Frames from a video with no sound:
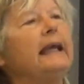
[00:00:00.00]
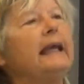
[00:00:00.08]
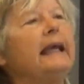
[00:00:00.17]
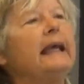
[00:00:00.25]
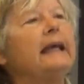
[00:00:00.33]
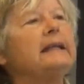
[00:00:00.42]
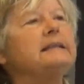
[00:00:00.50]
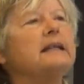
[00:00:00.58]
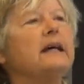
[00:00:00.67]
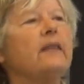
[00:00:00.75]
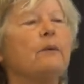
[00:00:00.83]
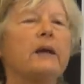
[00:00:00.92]
And
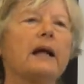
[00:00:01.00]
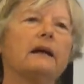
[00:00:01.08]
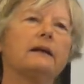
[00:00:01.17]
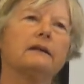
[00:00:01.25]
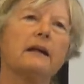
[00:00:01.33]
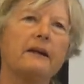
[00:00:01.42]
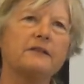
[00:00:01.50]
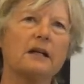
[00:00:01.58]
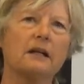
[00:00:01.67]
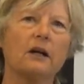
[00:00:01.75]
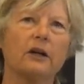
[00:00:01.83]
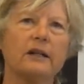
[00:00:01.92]
uh, then we got a
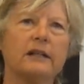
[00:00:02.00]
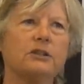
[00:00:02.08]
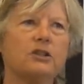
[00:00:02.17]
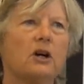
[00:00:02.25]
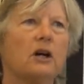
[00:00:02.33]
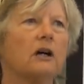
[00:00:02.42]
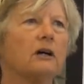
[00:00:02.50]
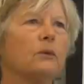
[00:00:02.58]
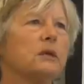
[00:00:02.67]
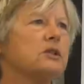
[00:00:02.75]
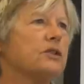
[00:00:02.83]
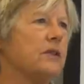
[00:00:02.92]
livestock guardian dog,
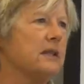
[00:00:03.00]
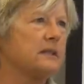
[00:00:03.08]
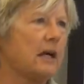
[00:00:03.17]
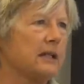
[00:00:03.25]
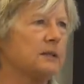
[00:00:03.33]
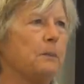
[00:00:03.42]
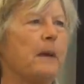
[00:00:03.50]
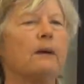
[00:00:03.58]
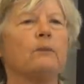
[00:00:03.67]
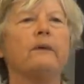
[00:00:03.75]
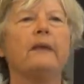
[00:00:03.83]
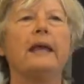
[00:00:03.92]
which these guys
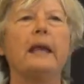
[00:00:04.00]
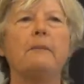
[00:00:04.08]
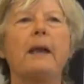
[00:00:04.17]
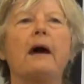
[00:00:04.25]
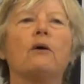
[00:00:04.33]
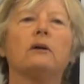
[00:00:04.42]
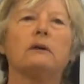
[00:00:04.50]
met when they came out.